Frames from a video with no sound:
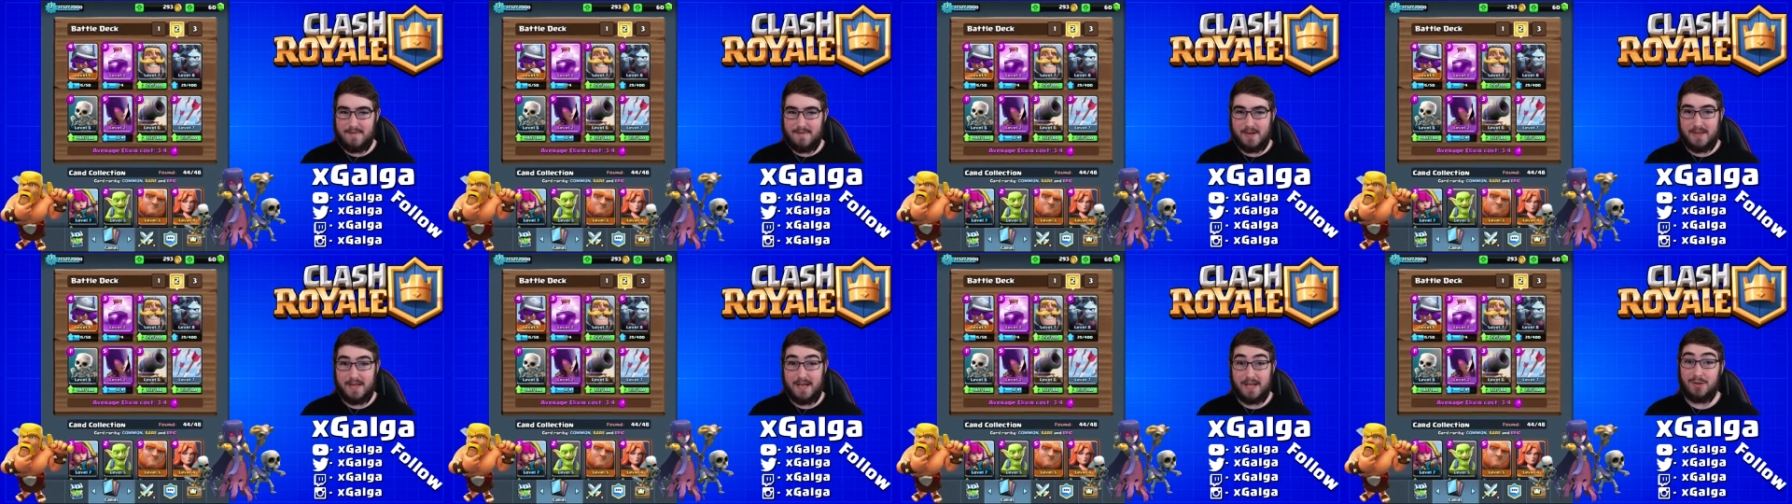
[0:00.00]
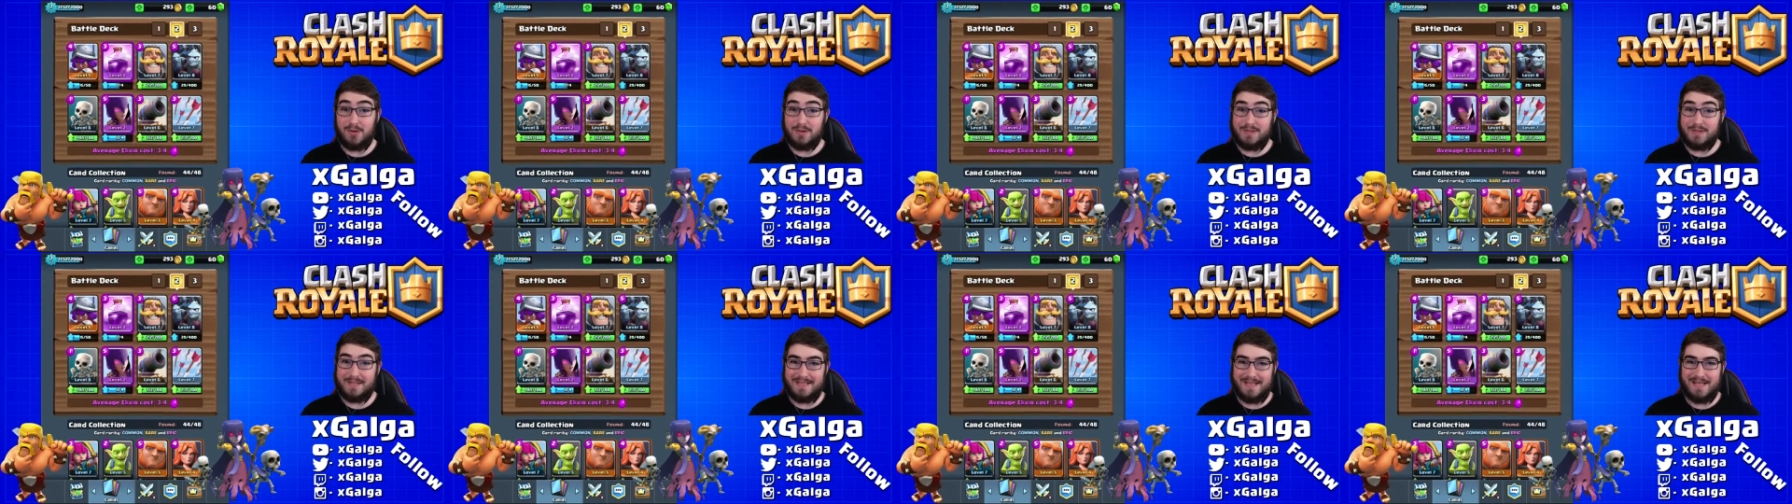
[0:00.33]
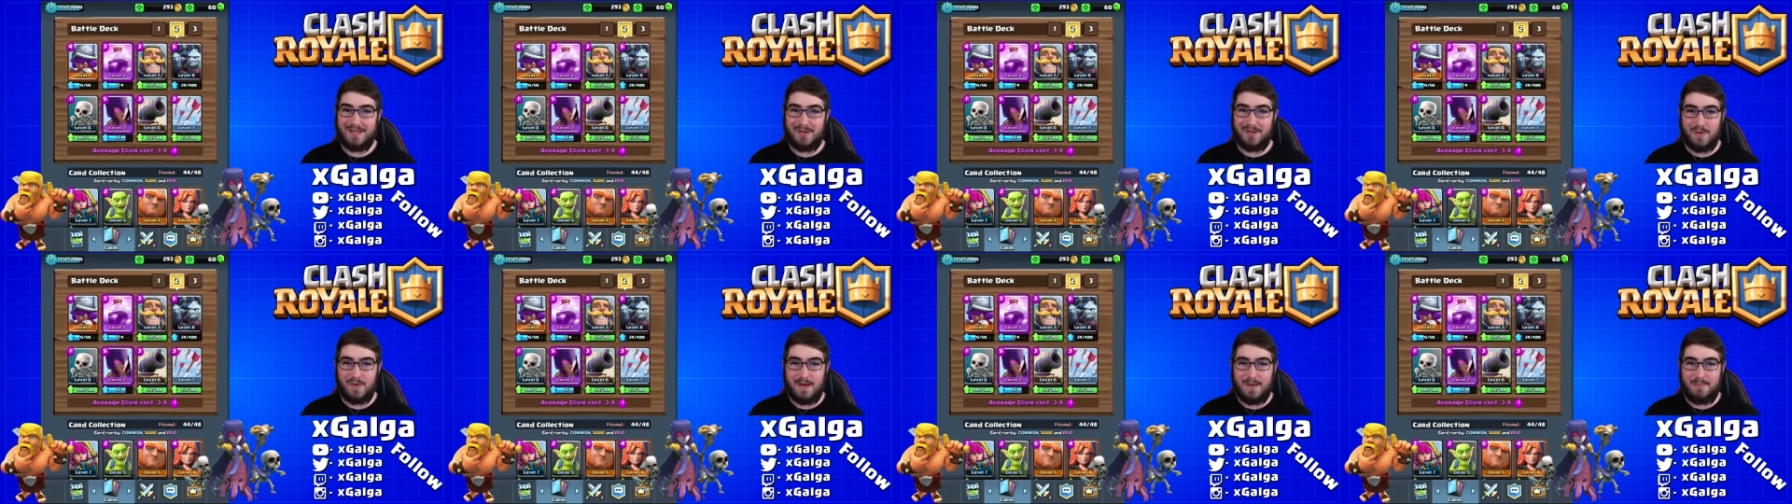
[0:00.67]
everything you'll
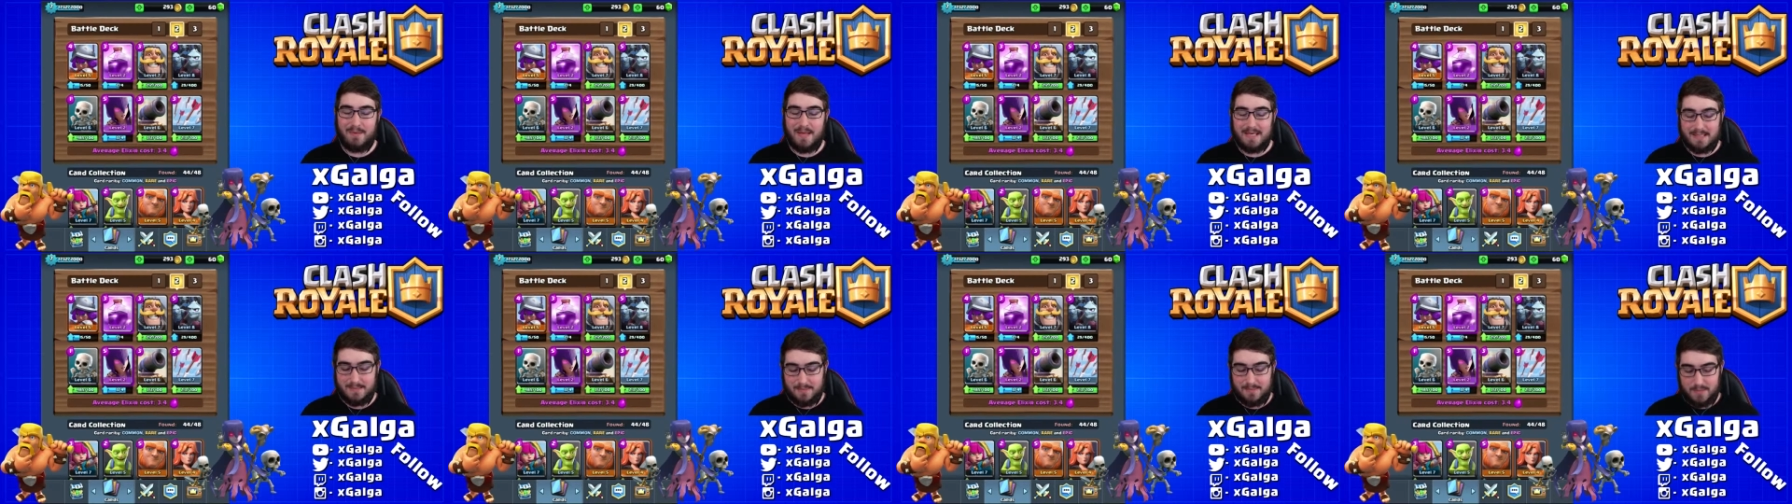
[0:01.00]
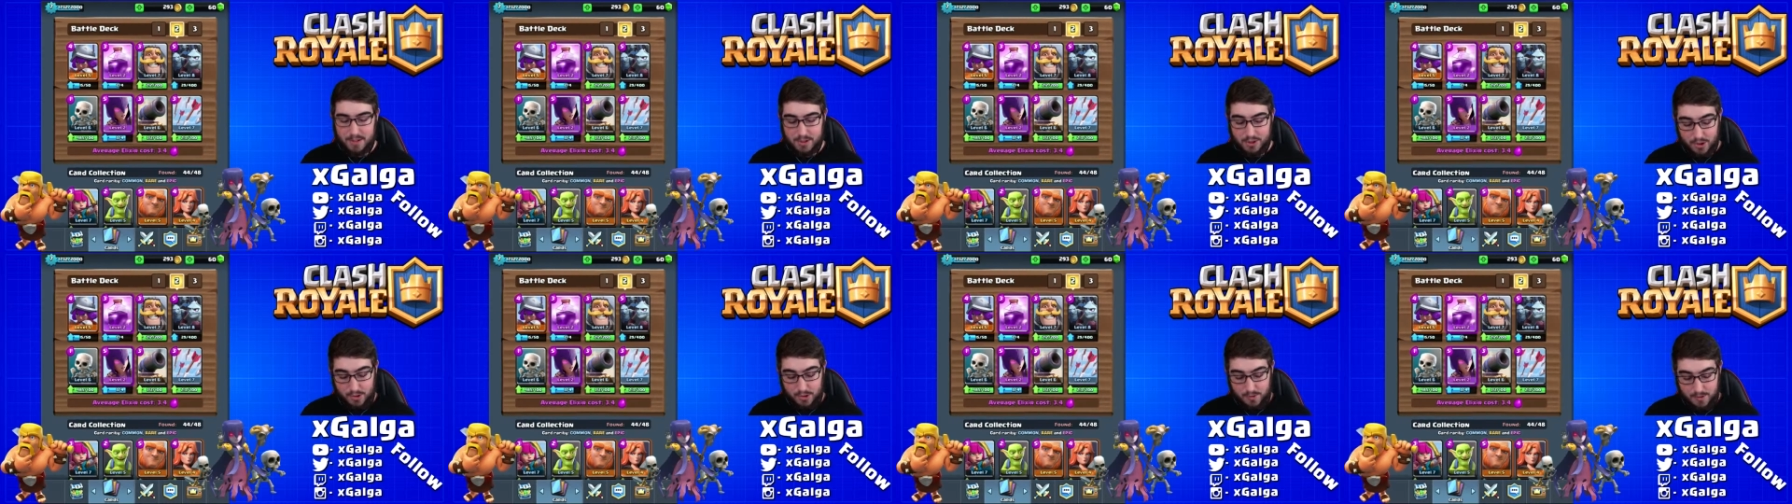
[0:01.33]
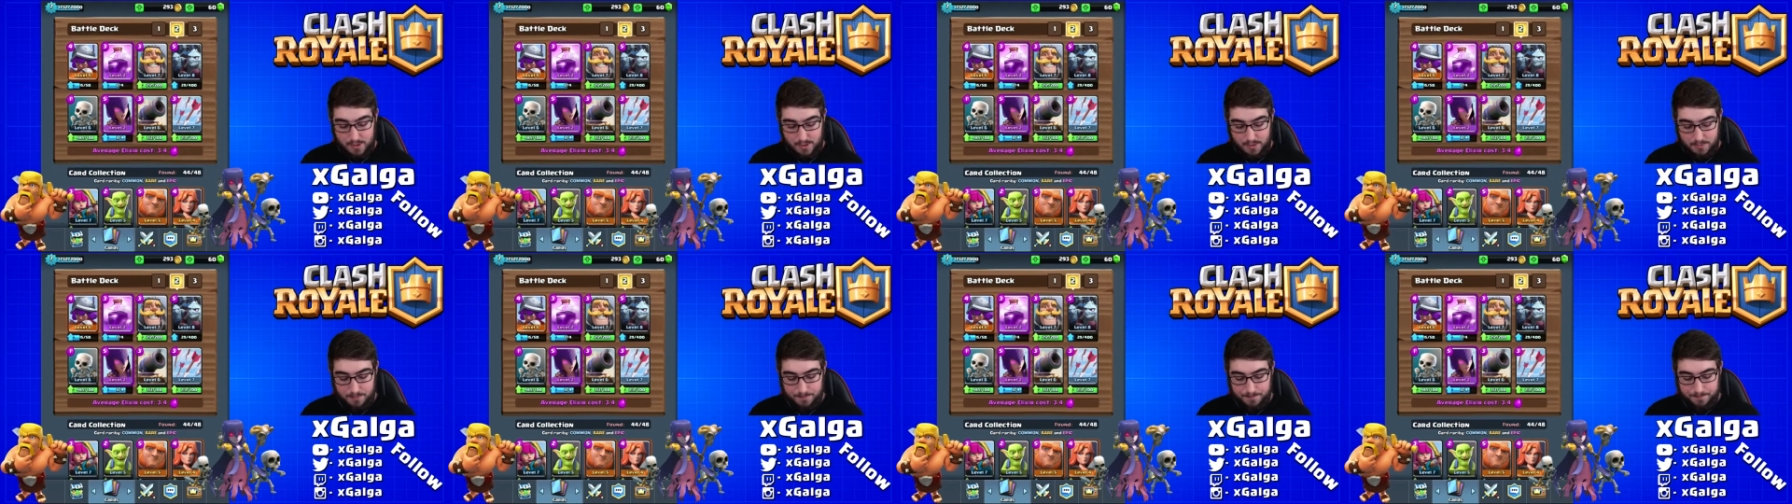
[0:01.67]
see in the replays I'm going to show
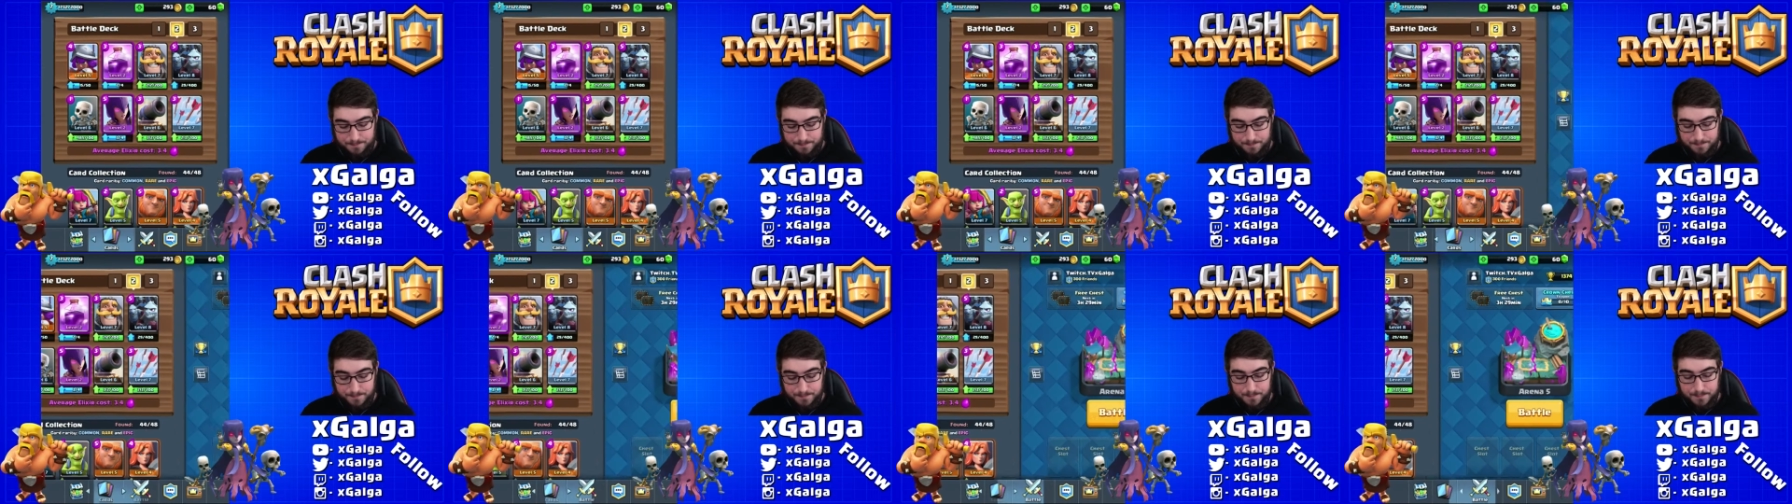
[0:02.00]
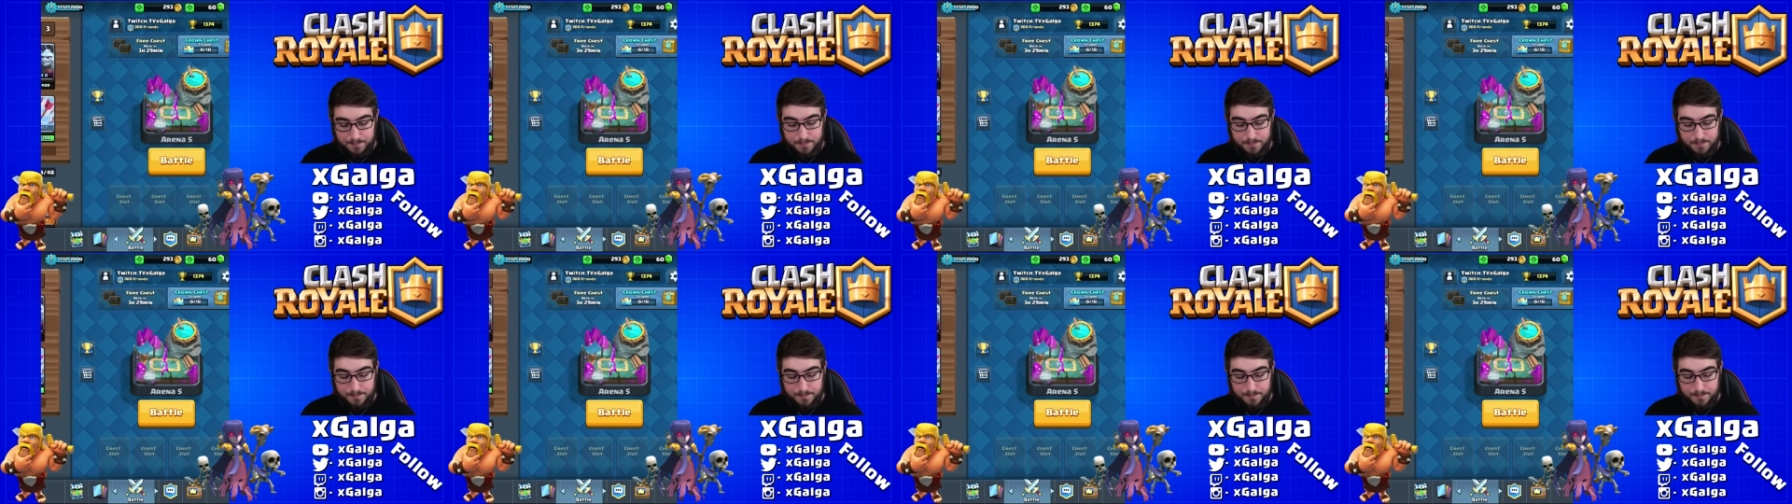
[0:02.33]
you.